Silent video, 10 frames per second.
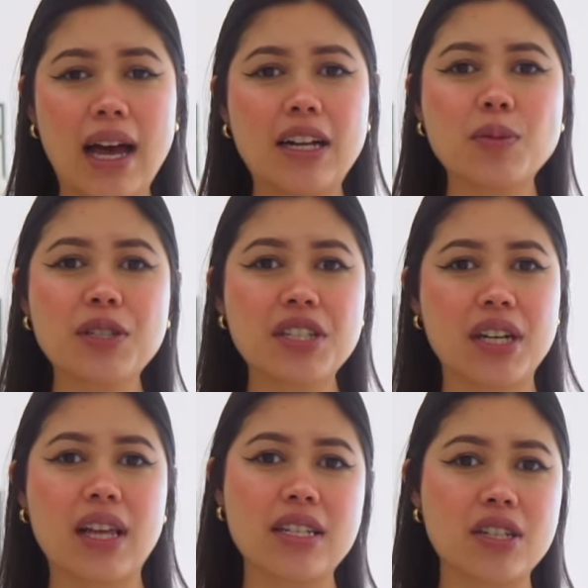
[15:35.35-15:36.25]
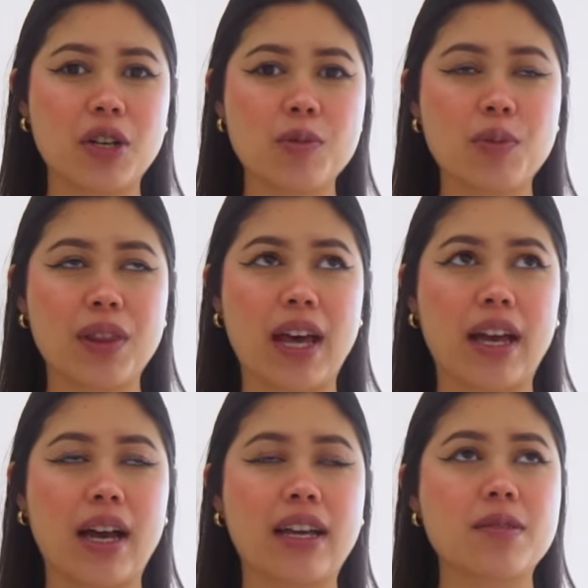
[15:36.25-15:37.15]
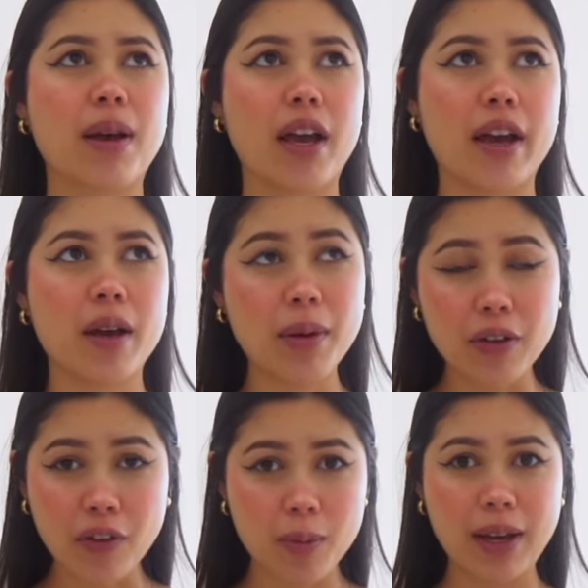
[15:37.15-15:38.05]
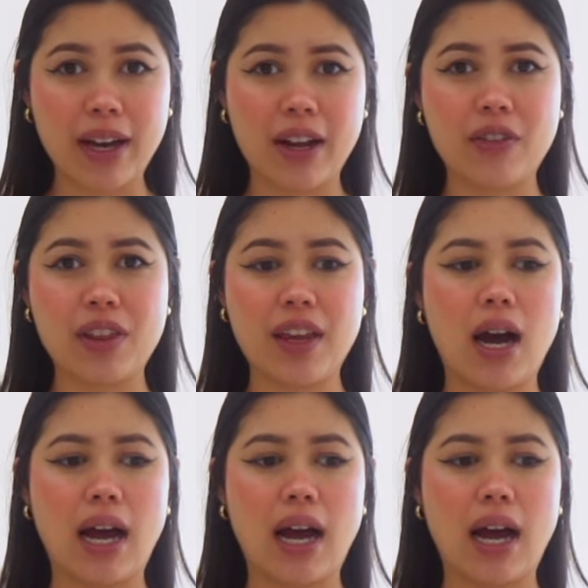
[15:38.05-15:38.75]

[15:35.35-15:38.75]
I just wanted to share that terms with like, I guess my emetophobia and everything.